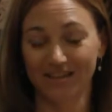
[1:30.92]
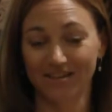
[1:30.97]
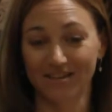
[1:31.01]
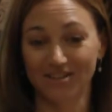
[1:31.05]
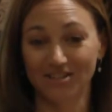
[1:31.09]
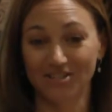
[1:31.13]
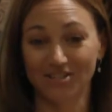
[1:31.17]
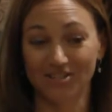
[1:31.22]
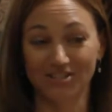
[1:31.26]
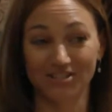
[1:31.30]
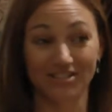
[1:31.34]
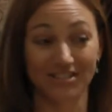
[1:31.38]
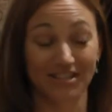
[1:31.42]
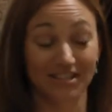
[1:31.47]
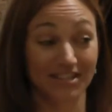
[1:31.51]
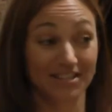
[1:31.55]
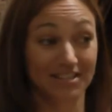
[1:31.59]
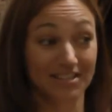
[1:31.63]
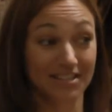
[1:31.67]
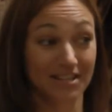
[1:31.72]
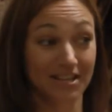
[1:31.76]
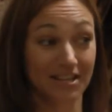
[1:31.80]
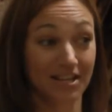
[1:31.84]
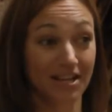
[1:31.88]
Interesting,
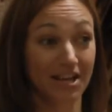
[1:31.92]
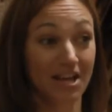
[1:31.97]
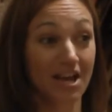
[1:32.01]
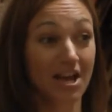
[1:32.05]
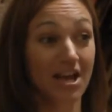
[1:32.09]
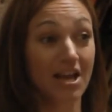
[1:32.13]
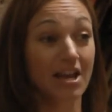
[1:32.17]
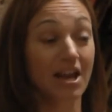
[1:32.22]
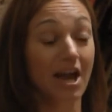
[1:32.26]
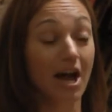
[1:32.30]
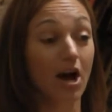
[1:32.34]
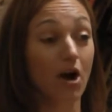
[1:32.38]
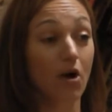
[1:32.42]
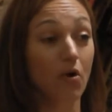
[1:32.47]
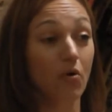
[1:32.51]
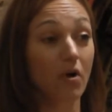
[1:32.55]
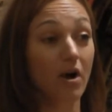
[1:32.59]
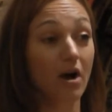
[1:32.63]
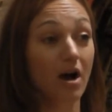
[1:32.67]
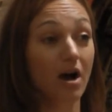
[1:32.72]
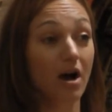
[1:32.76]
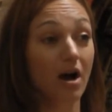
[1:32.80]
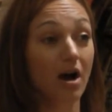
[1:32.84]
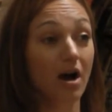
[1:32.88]
isn't it?
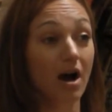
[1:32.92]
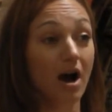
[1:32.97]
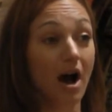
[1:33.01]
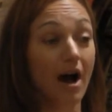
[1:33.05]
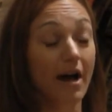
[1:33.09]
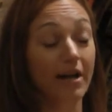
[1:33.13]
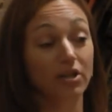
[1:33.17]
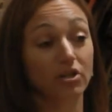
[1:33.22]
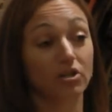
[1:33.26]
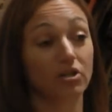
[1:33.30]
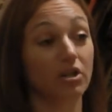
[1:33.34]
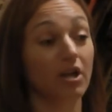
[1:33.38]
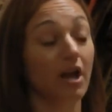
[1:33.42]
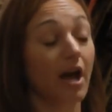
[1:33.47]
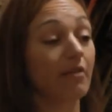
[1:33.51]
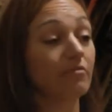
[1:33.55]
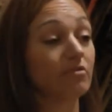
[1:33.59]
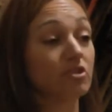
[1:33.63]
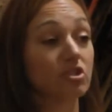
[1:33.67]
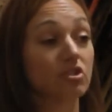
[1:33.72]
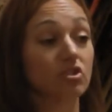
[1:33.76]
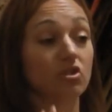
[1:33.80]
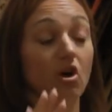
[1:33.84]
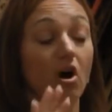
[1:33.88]
Now, I could
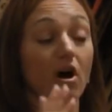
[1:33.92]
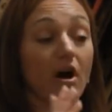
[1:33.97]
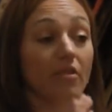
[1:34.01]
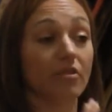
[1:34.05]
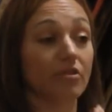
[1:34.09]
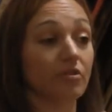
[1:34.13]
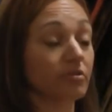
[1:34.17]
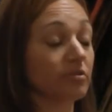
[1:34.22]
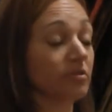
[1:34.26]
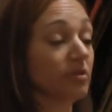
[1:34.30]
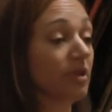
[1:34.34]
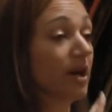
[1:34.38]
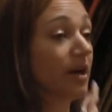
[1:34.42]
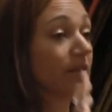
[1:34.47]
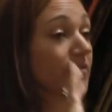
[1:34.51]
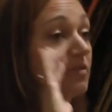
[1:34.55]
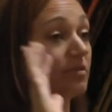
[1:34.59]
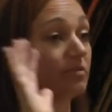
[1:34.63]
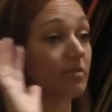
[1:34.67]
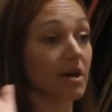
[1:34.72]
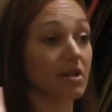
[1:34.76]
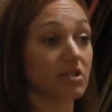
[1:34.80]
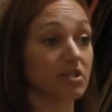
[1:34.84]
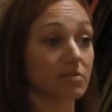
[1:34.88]
have just gone through life,
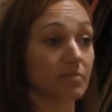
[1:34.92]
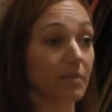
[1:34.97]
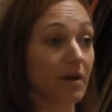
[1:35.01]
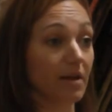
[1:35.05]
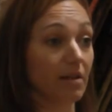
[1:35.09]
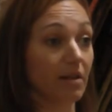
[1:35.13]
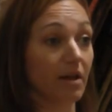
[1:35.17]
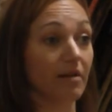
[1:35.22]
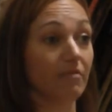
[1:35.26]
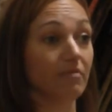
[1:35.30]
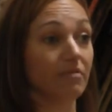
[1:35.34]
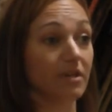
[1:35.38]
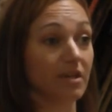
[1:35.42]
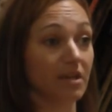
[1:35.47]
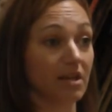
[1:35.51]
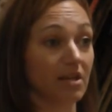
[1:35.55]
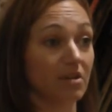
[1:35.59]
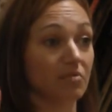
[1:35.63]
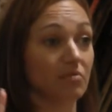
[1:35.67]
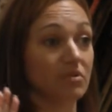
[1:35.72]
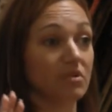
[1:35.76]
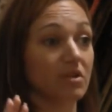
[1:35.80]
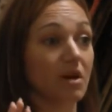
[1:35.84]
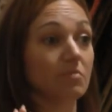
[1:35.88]
the rest of my life, thinking
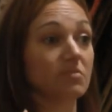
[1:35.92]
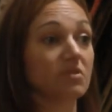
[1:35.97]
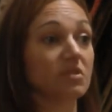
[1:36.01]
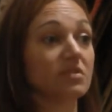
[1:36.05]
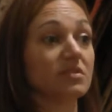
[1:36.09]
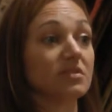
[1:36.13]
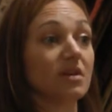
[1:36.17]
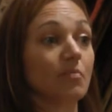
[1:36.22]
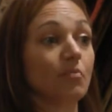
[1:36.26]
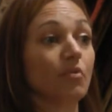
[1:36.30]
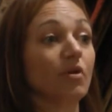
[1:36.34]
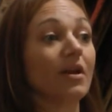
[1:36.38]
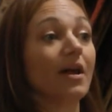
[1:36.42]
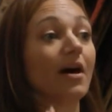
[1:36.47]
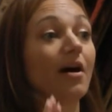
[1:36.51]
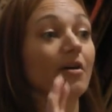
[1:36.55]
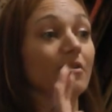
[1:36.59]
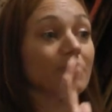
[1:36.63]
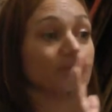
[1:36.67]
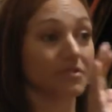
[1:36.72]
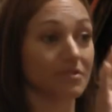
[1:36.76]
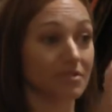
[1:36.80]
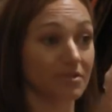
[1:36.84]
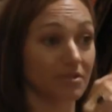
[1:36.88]
it was up to someone
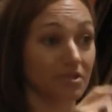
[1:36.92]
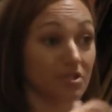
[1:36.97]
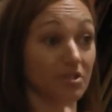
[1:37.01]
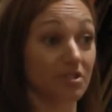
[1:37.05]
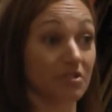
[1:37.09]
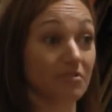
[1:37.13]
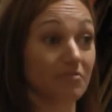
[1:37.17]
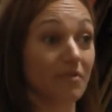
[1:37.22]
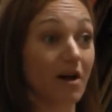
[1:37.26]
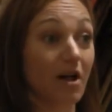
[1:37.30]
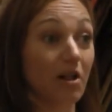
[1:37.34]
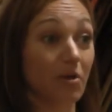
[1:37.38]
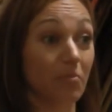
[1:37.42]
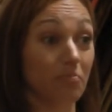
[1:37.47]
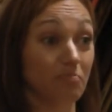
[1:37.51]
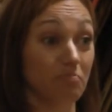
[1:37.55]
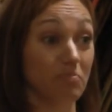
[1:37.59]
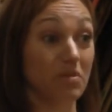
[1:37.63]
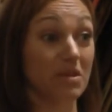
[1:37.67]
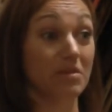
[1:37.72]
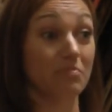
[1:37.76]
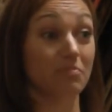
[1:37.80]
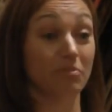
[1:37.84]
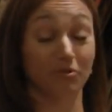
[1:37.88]
else to develop
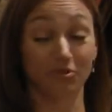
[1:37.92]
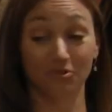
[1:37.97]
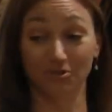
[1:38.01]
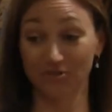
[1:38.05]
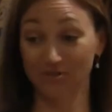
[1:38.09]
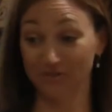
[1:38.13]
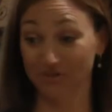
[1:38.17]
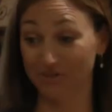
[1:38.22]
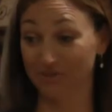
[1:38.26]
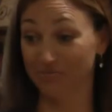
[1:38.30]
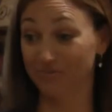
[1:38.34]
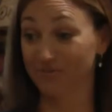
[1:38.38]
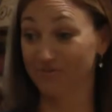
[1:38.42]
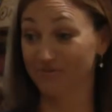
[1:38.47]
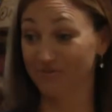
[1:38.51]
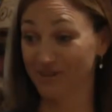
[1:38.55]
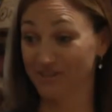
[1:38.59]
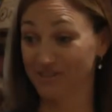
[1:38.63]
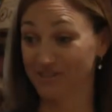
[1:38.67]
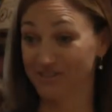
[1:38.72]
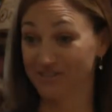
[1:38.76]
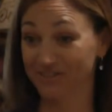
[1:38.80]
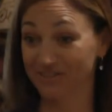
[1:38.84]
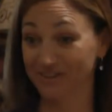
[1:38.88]
me personally and
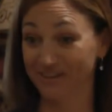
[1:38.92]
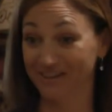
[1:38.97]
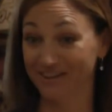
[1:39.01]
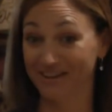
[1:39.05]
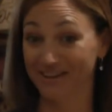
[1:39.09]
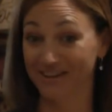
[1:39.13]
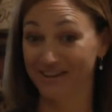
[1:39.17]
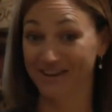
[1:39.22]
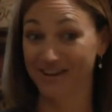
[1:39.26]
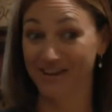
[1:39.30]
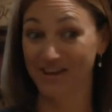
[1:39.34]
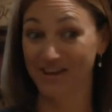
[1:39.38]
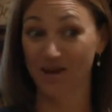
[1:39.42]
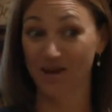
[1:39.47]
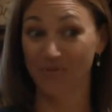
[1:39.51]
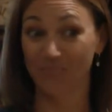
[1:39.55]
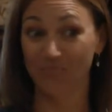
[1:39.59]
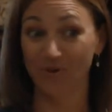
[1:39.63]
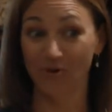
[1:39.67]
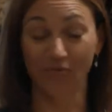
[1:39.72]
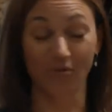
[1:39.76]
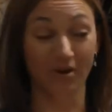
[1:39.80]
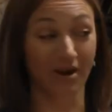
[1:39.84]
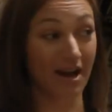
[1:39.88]
professionally.
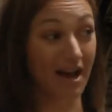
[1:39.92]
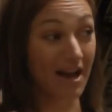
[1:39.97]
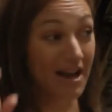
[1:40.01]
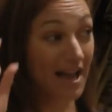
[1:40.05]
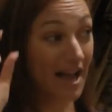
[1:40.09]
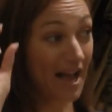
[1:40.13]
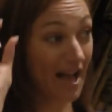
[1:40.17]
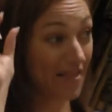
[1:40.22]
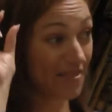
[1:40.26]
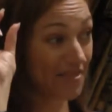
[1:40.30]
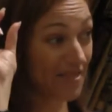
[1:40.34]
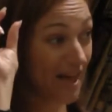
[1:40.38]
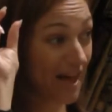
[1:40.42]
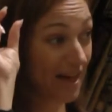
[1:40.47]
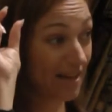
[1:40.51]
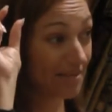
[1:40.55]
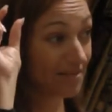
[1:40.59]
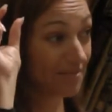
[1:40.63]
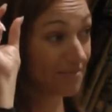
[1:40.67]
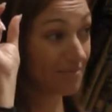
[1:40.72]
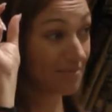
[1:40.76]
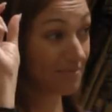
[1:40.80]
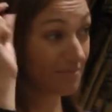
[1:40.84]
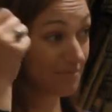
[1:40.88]
But when I had
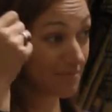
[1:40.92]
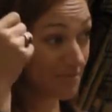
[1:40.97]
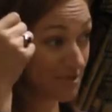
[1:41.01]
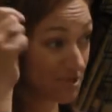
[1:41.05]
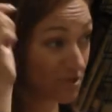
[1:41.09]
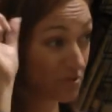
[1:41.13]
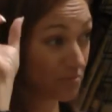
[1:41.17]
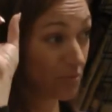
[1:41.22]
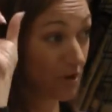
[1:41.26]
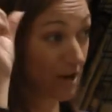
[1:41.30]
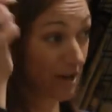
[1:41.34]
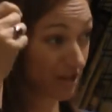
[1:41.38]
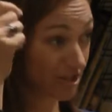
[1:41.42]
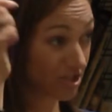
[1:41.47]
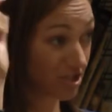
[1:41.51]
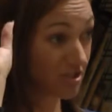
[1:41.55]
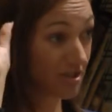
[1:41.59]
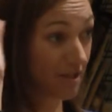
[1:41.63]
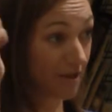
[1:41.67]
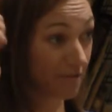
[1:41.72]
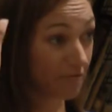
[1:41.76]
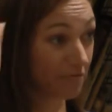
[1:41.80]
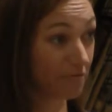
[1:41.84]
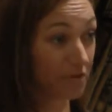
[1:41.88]
that switch
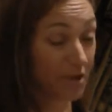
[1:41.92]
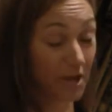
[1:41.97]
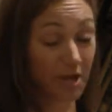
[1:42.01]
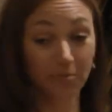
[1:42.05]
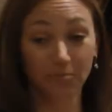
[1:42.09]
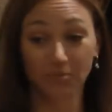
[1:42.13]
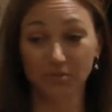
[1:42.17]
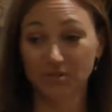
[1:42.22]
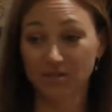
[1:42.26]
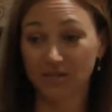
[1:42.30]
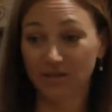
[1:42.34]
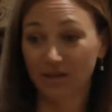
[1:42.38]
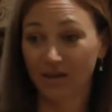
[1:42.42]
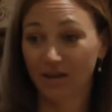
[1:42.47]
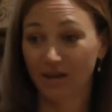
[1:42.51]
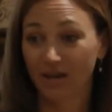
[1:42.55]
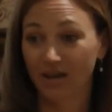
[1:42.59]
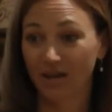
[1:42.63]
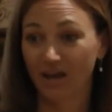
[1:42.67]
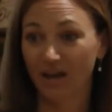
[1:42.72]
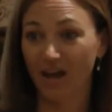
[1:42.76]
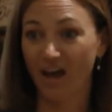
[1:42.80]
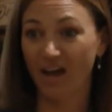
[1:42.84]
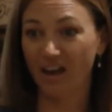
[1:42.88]
that flipped,
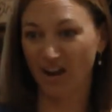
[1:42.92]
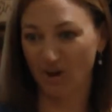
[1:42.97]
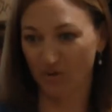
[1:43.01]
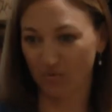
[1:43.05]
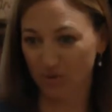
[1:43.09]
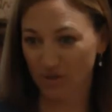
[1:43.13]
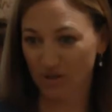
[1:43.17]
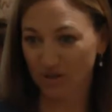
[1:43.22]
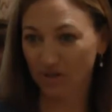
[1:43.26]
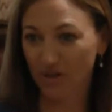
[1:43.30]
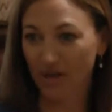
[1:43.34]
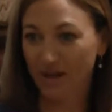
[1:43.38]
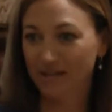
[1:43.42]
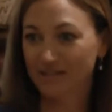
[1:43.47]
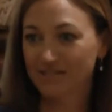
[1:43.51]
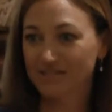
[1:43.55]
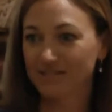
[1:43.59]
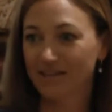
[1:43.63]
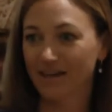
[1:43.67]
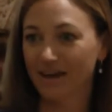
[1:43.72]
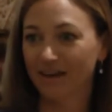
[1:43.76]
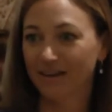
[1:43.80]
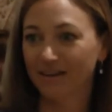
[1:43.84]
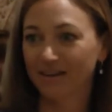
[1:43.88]
and I
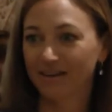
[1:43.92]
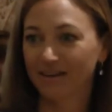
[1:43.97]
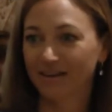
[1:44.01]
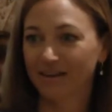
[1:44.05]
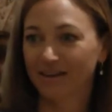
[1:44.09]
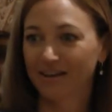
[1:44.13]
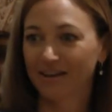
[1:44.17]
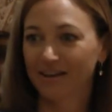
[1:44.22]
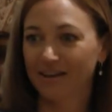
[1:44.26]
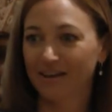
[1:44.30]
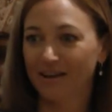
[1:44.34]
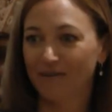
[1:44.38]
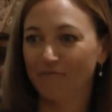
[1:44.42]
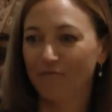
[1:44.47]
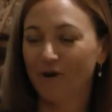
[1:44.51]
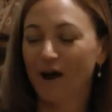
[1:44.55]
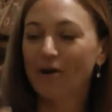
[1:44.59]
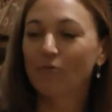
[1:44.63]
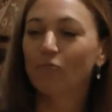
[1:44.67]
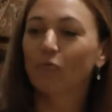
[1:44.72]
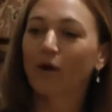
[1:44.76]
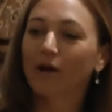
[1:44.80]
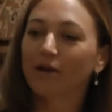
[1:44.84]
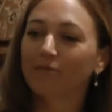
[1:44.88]
realized that if
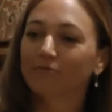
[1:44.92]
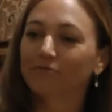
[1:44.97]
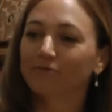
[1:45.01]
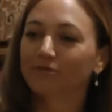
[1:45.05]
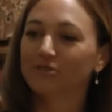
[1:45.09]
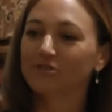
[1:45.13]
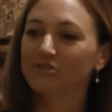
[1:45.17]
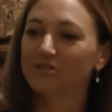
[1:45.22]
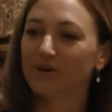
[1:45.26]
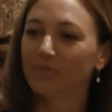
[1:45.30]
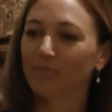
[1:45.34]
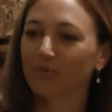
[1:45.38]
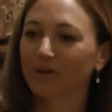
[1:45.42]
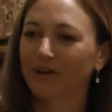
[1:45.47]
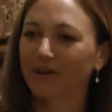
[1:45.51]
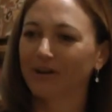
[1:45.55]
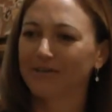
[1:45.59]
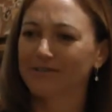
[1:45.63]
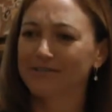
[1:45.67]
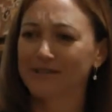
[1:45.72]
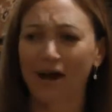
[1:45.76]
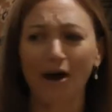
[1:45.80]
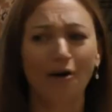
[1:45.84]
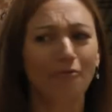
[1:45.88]
I wait for someone
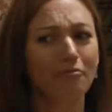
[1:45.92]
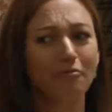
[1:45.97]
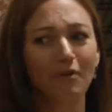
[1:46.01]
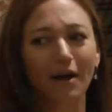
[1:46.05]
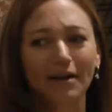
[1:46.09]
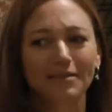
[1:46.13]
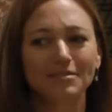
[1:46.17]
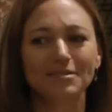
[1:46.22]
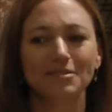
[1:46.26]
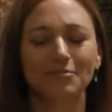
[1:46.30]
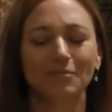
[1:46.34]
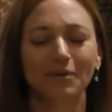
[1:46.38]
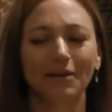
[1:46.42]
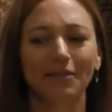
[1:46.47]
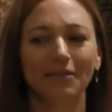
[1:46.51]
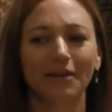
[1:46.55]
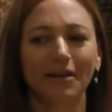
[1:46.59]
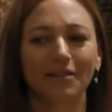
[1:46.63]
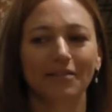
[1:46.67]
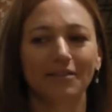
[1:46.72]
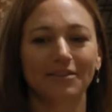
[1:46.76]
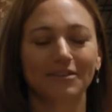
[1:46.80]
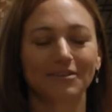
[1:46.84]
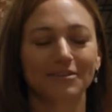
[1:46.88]
else, how fast am I
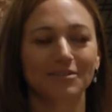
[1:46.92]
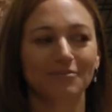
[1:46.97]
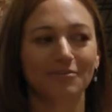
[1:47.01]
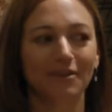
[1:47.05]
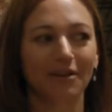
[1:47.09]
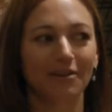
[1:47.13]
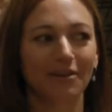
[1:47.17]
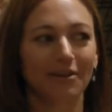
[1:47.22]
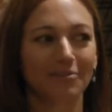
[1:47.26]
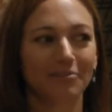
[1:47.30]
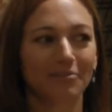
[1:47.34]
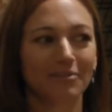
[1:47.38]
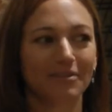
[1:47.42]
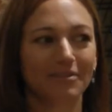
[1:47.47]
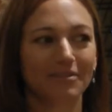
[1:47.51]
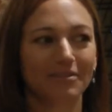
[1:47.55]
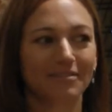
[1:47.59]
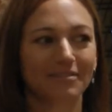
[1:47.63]
likely to develop?